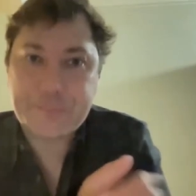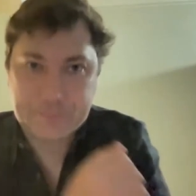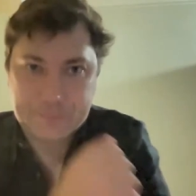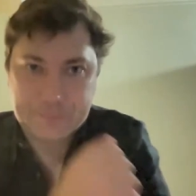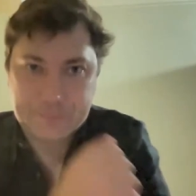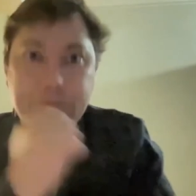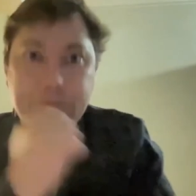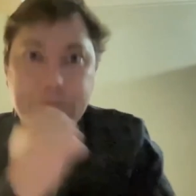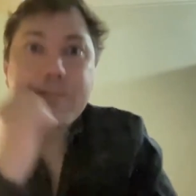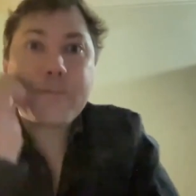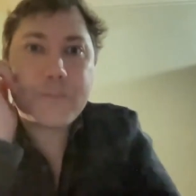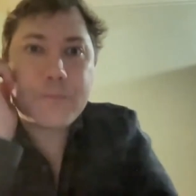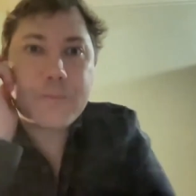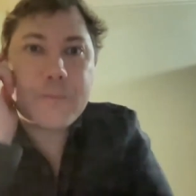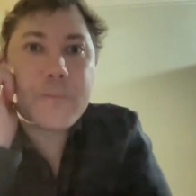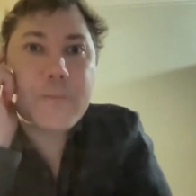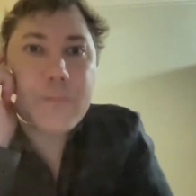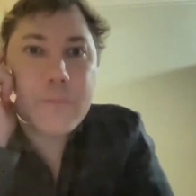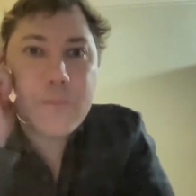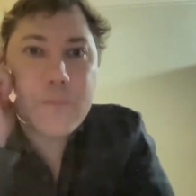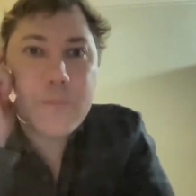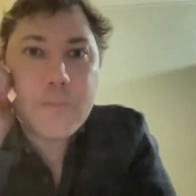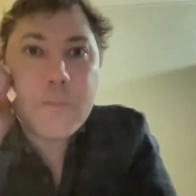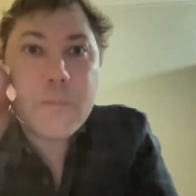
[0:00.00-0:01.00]
tech tool I
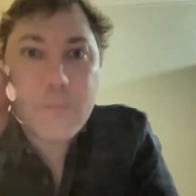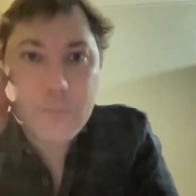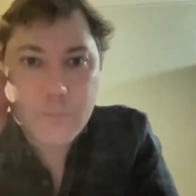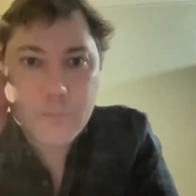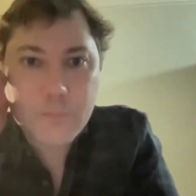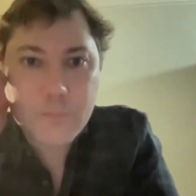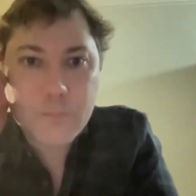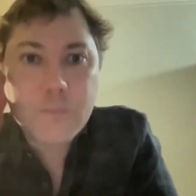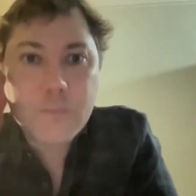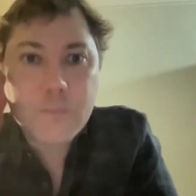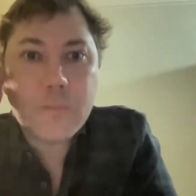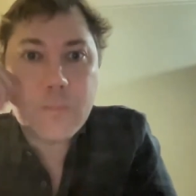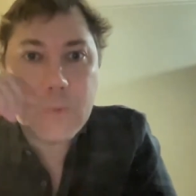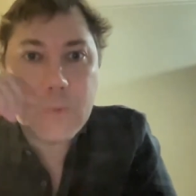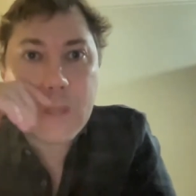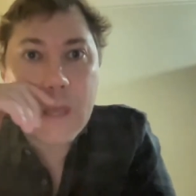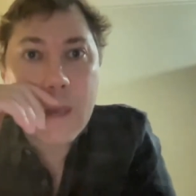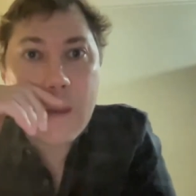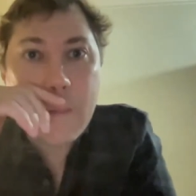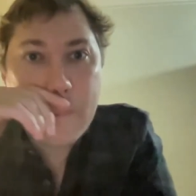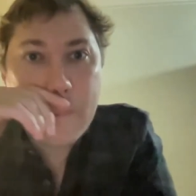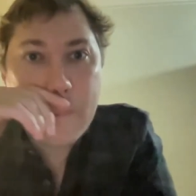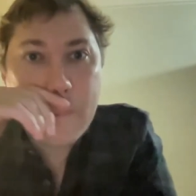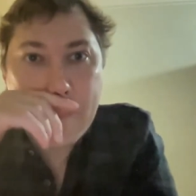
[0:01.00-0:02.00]
told you about,
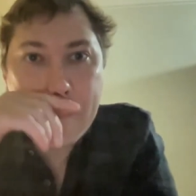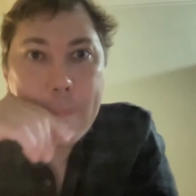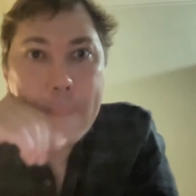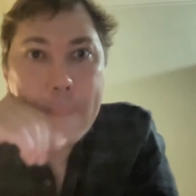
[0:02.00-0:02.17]
yeah, and